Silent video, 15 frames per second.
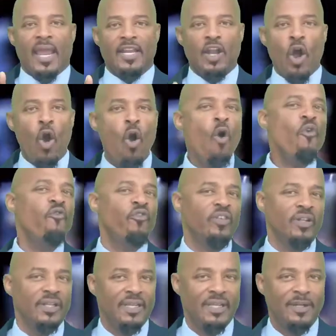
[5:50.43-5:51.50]
And
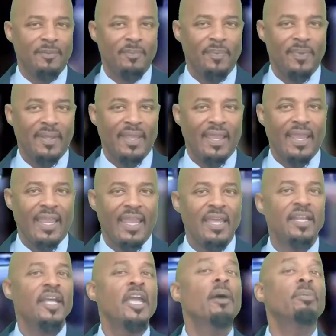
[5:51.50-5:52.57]
hopefully,
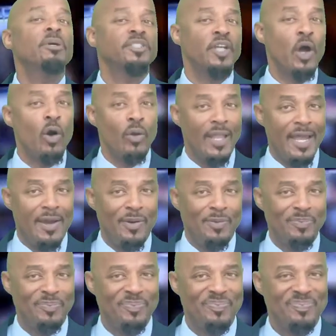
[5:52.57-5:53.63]
it'll help us all out.
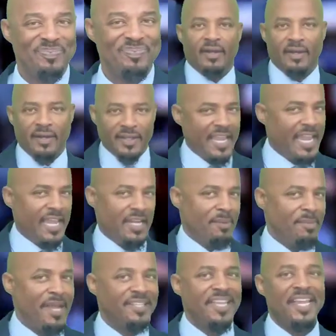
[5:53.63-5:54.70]
Again,
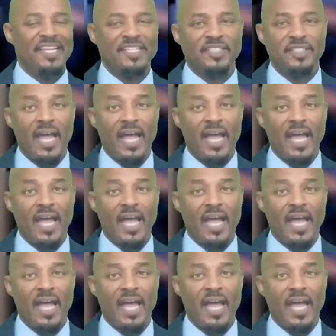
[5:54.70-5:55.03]
I'm not taking